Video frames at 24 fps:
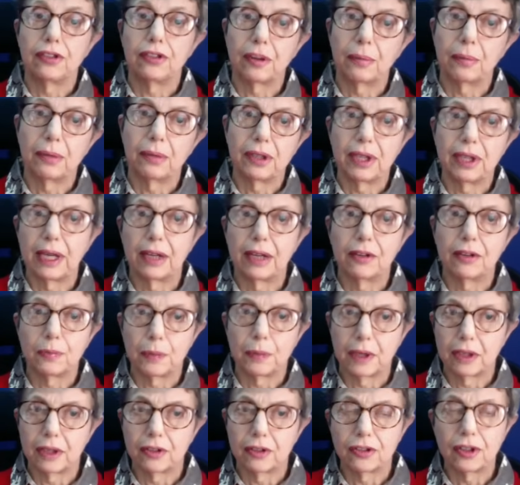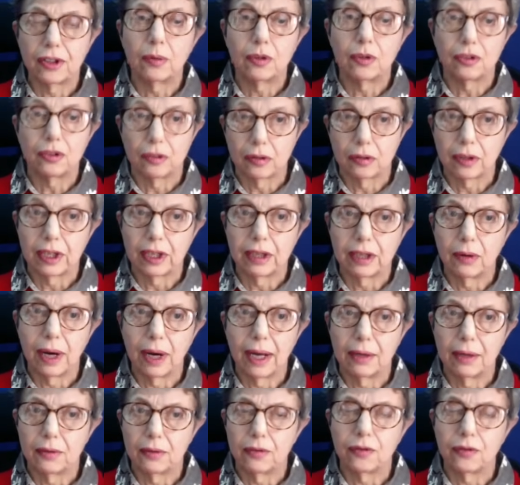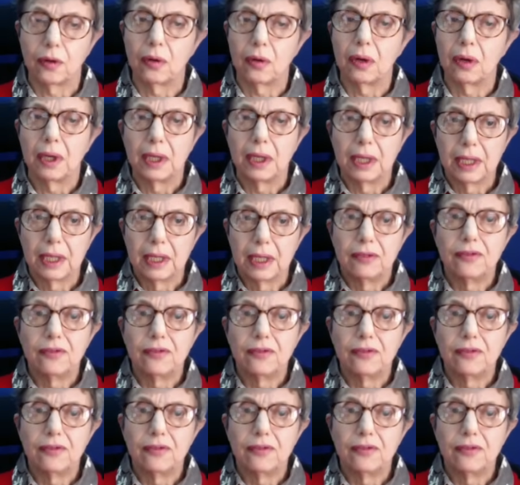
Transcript: It's somebody else, because I was looking round for